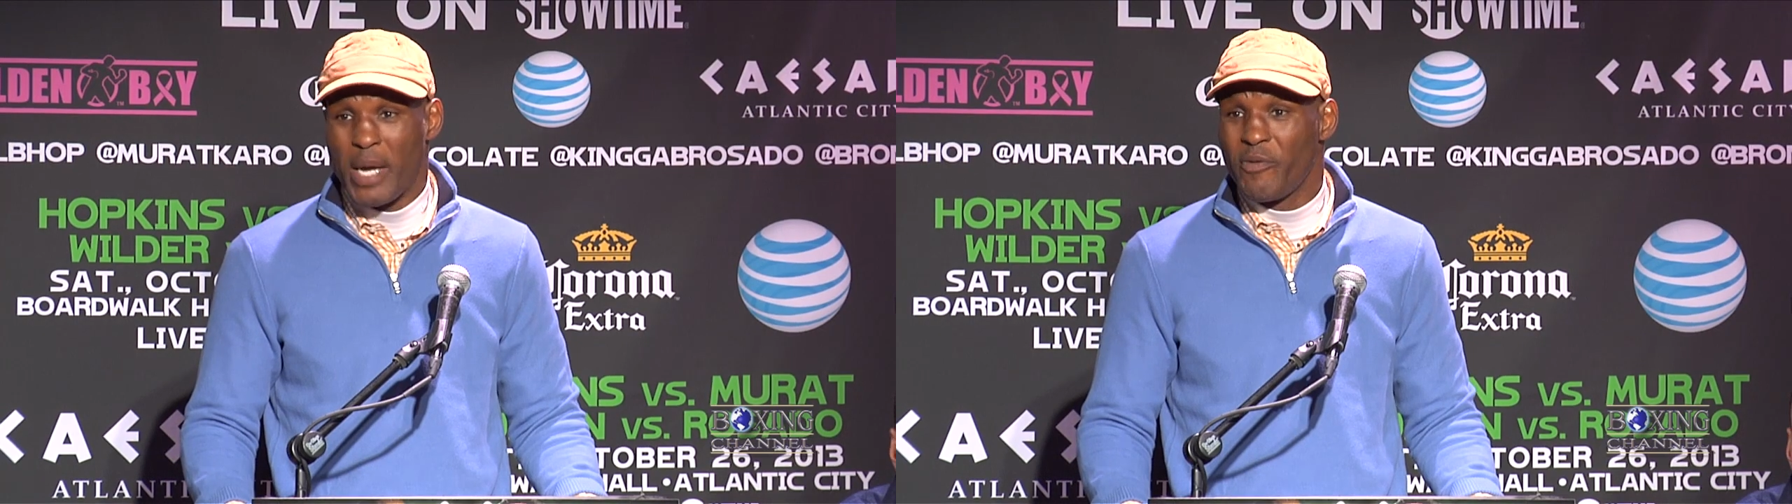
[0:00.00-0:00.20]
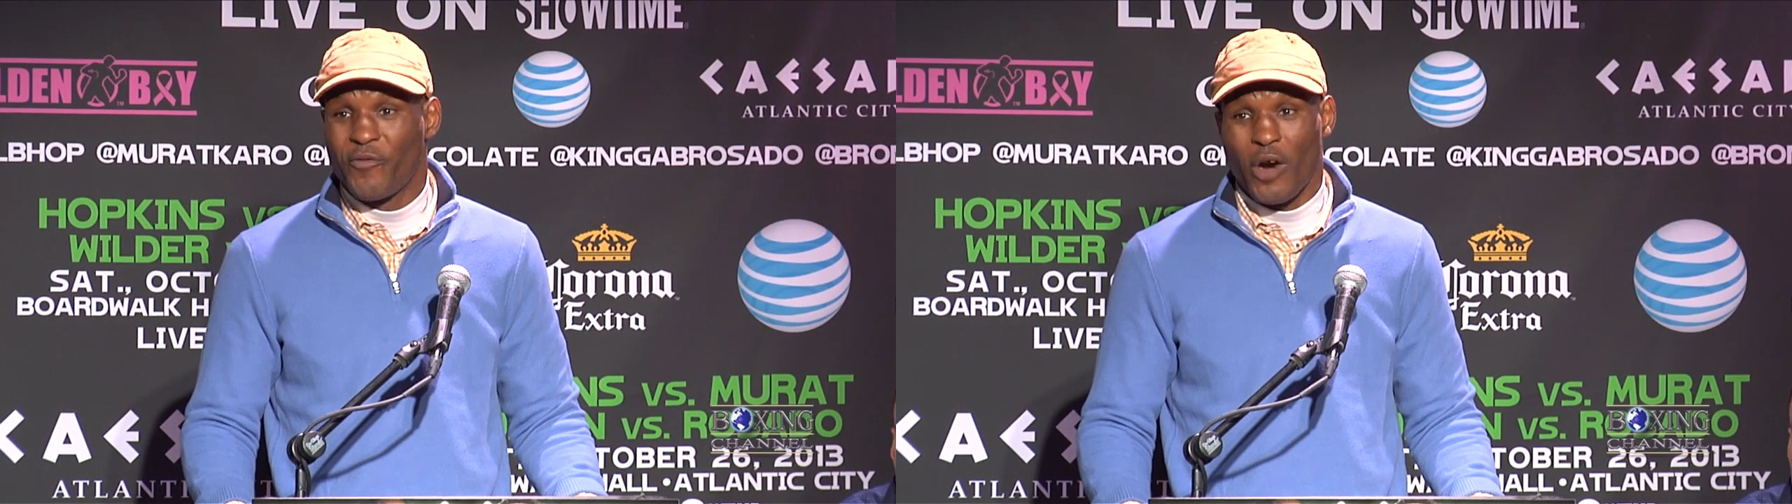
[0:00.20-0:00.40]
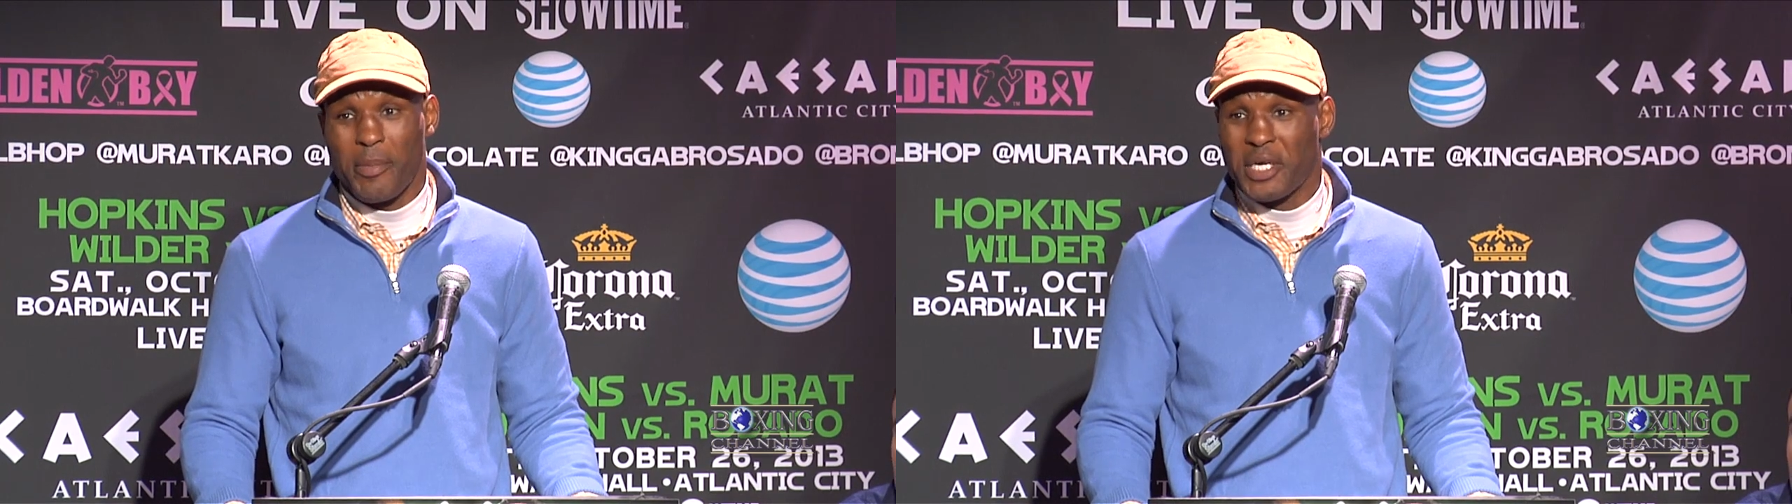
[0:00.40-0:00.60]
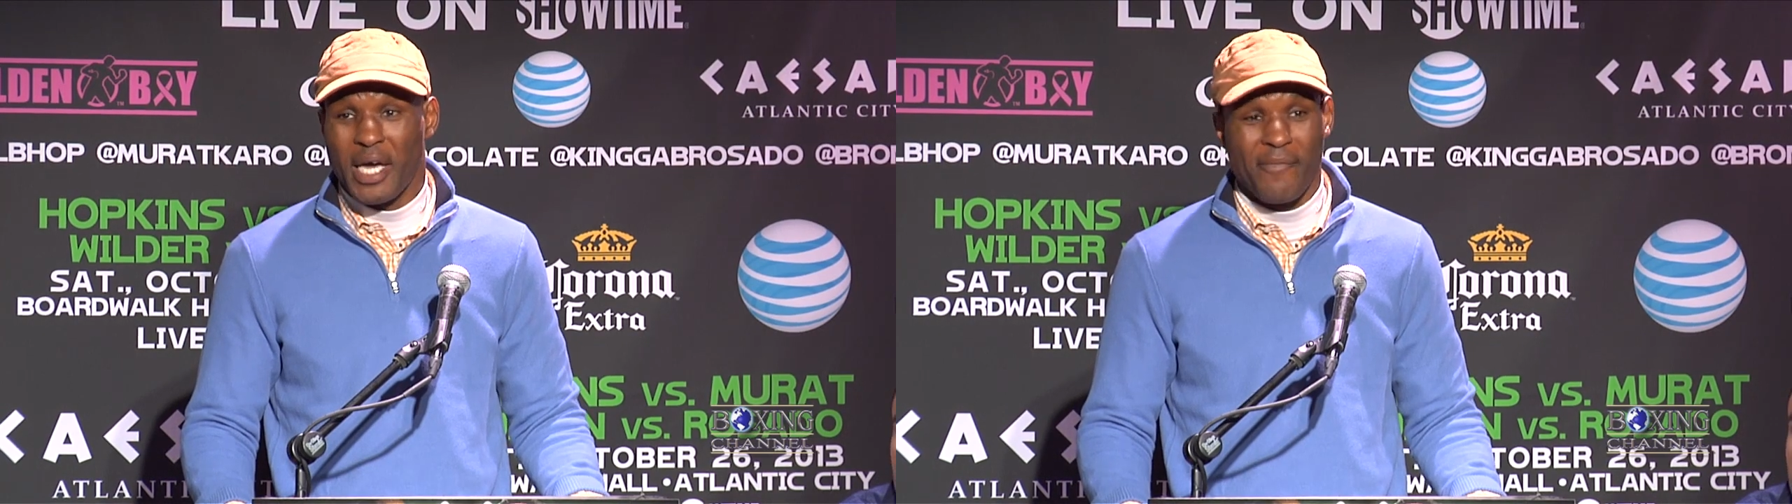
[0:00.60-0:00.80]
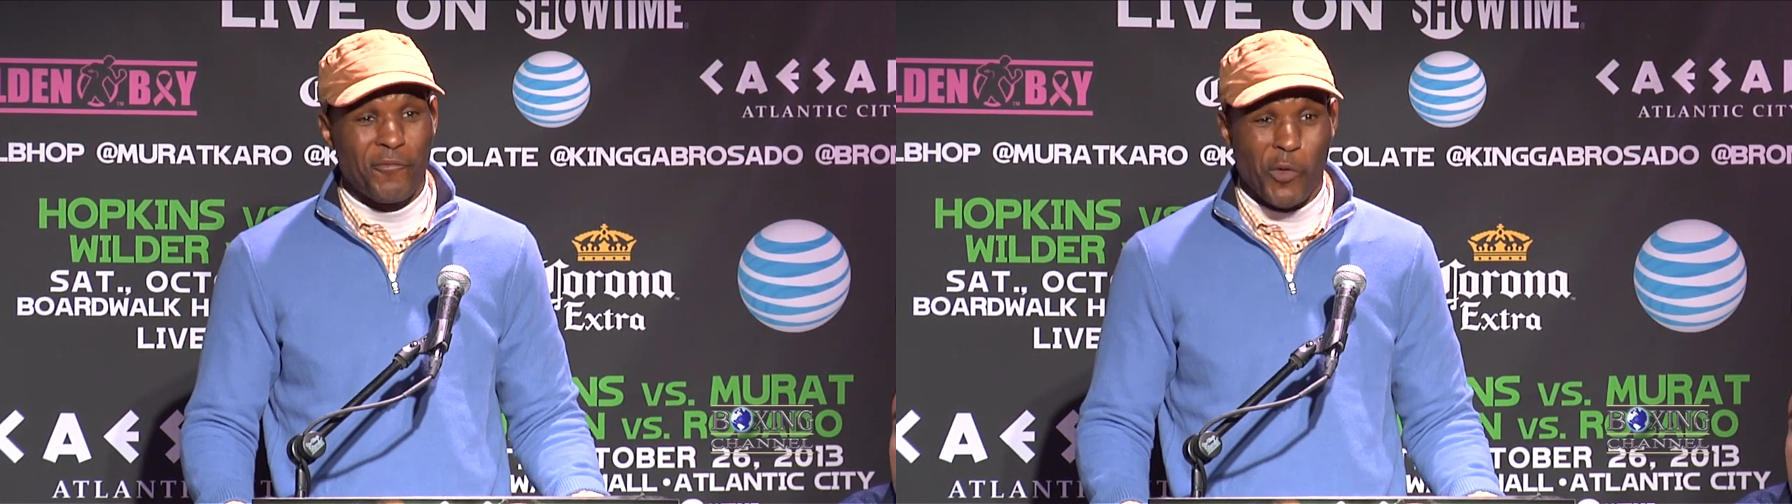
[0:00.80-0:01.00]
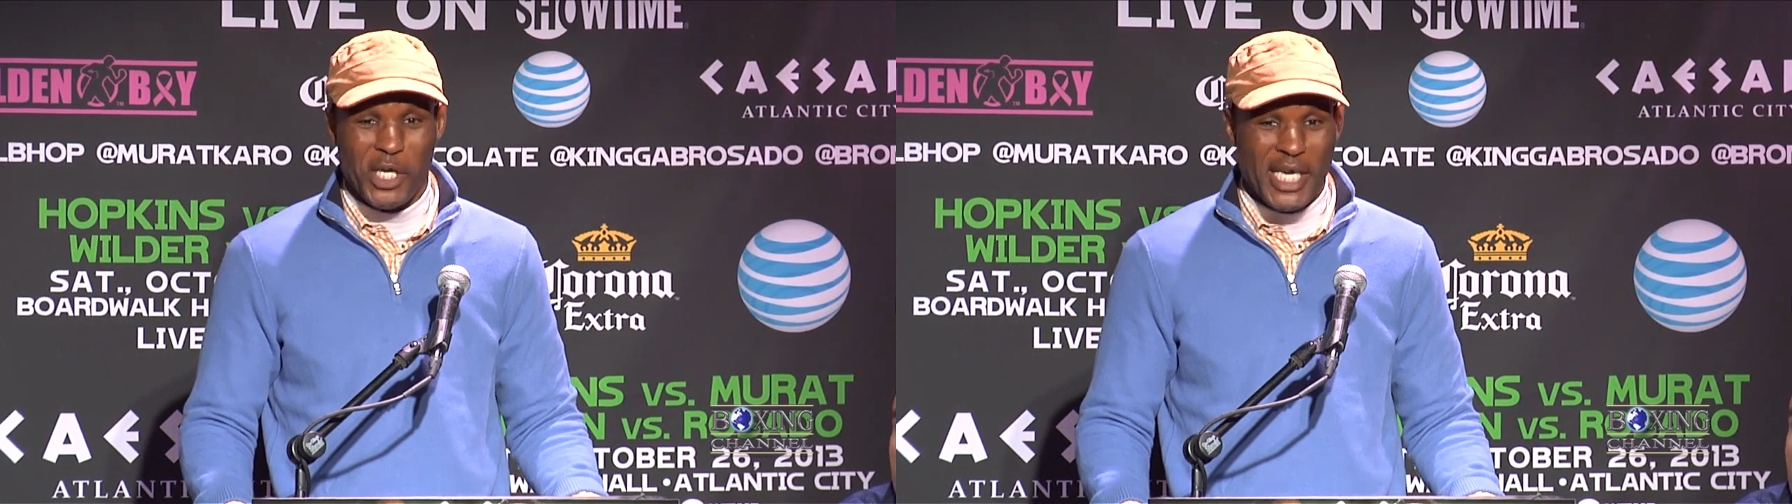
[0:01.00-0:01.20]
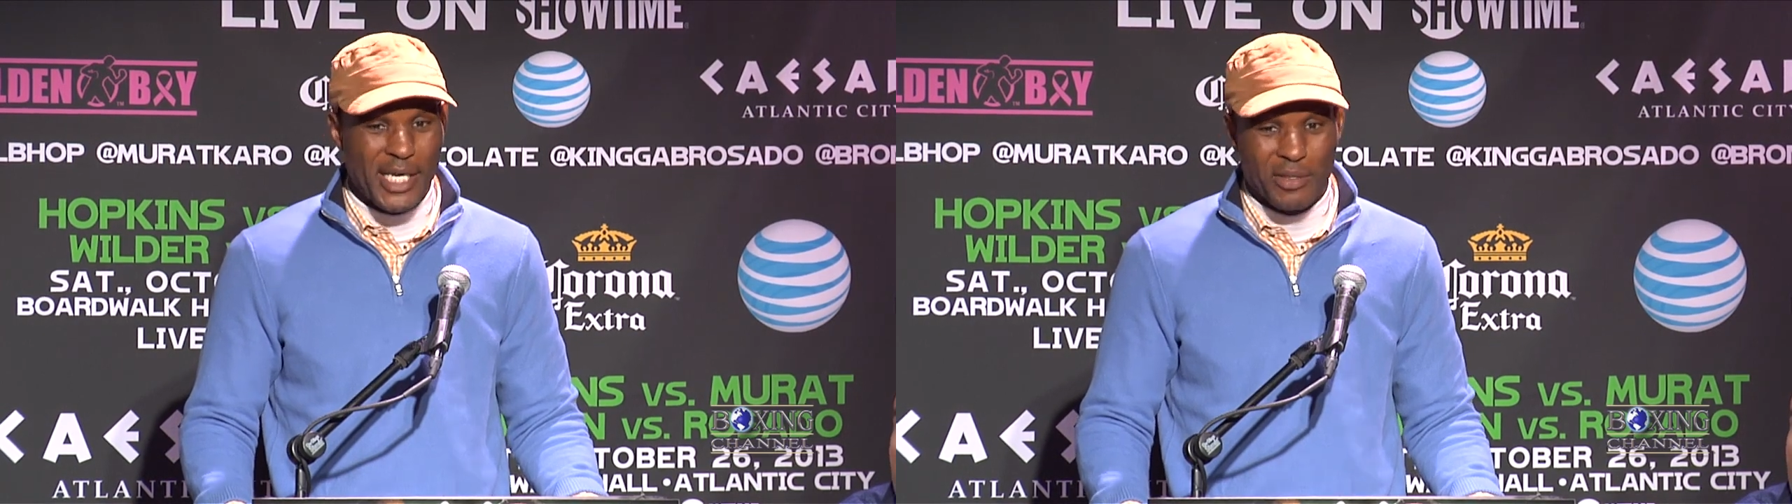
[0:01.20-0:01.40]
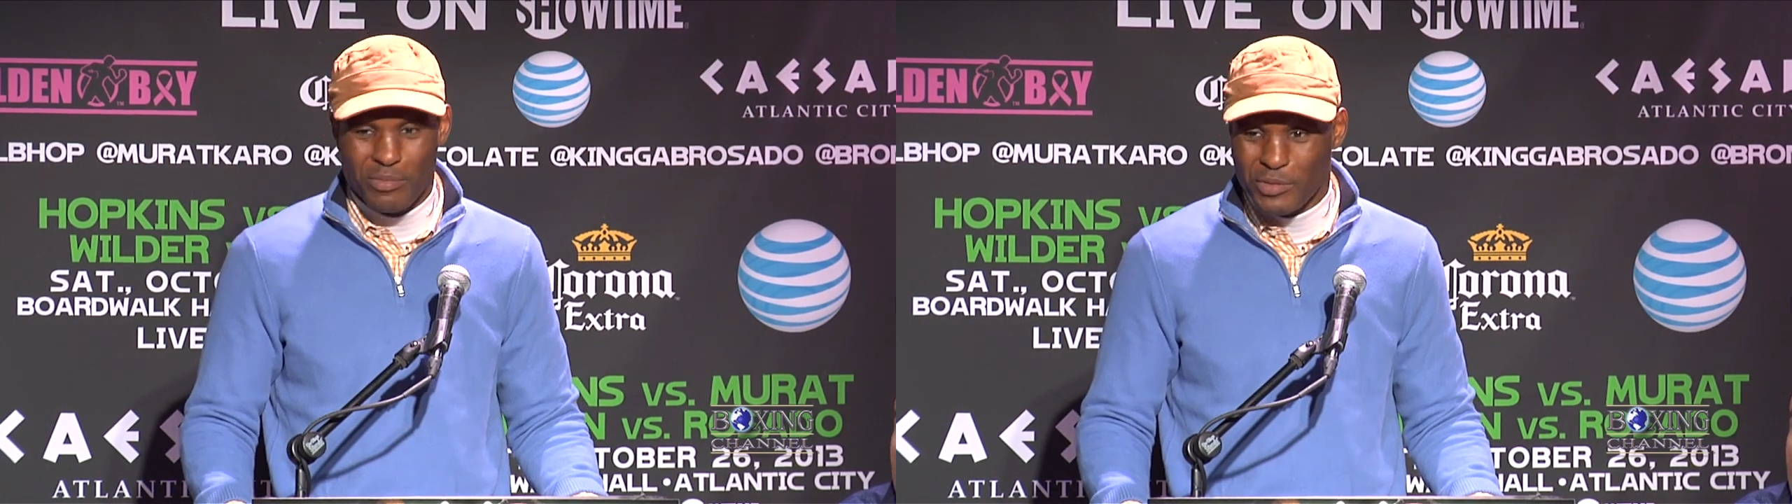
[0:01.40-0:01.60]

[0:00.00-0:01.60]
before I became 48.